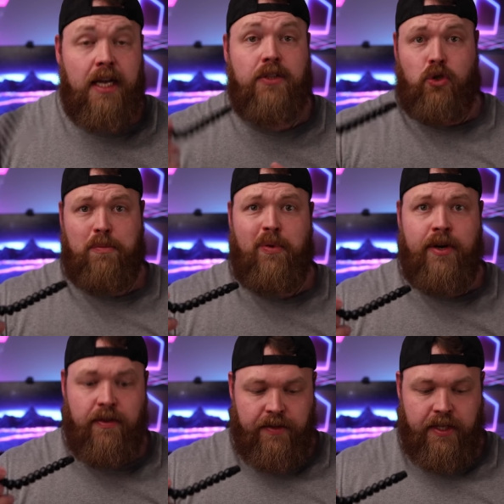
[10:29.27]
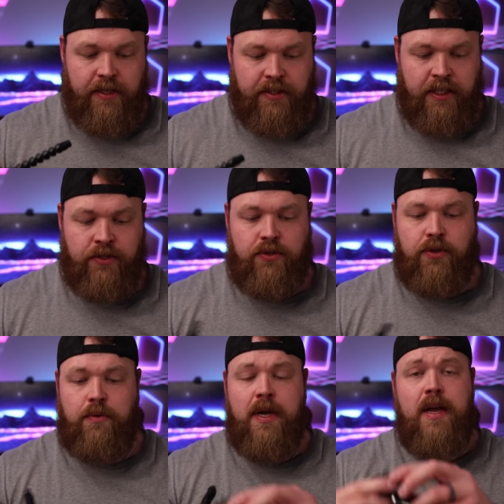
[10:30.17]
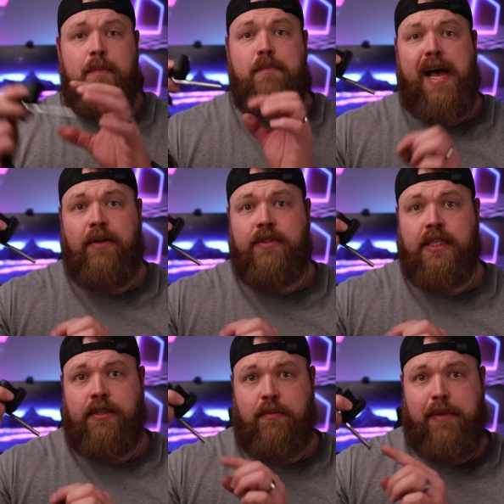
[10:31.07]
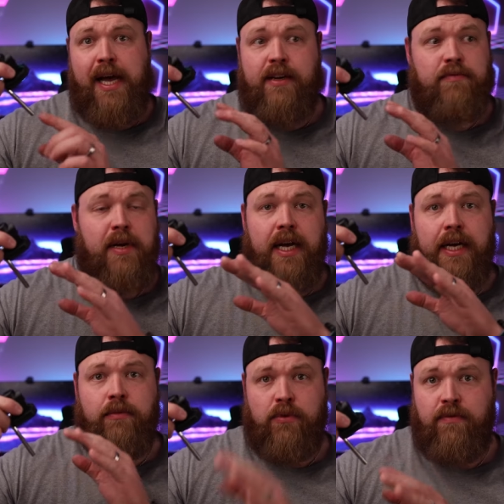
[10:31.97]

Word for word: And so the point of this is to mount it to the back of my